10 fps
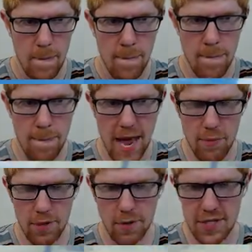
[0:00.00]
Hmm, I
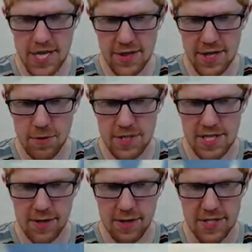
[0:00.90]
really wish that thing was
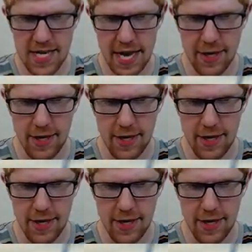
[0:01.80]
still in the sky